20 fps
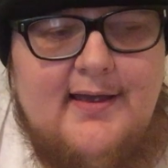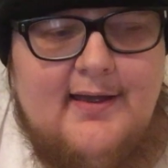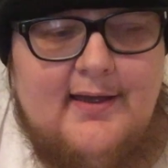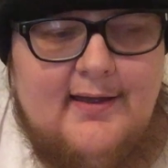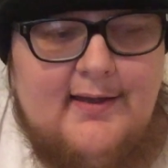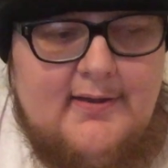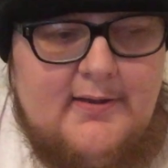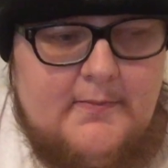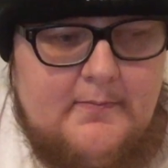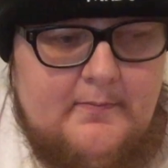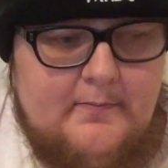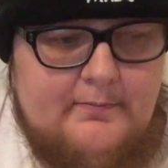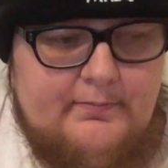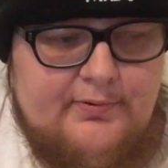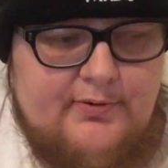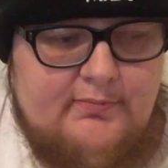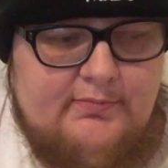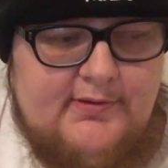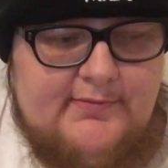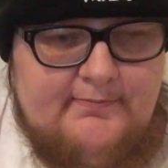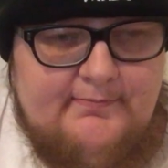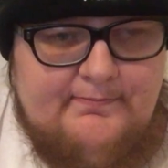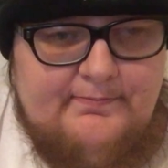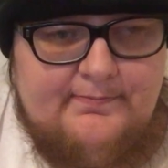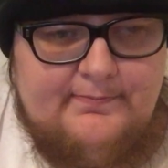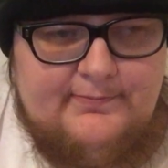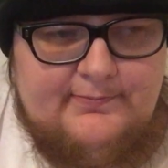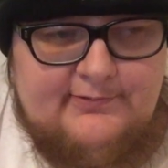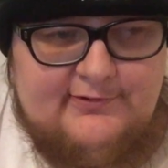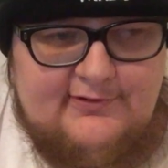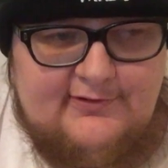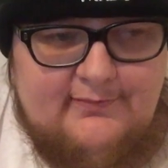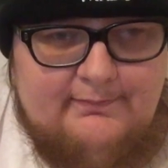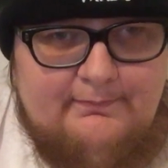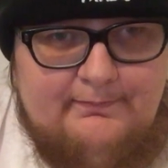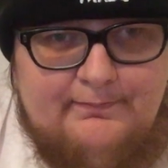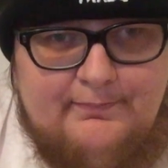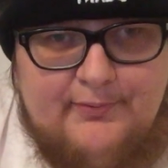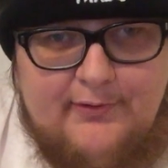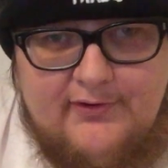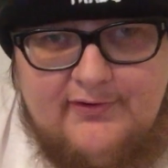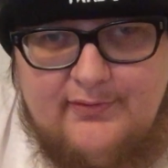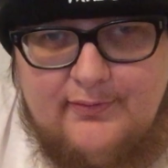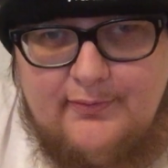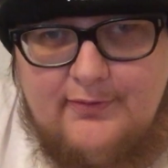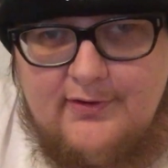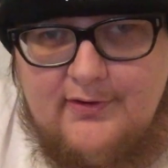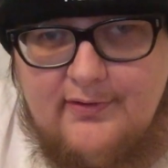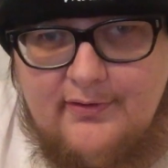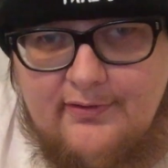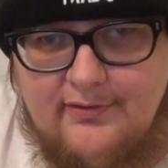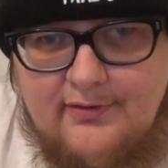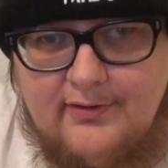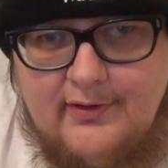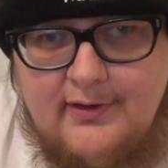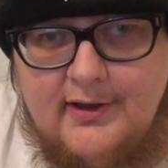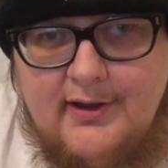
Um, probably since Brutal Youth.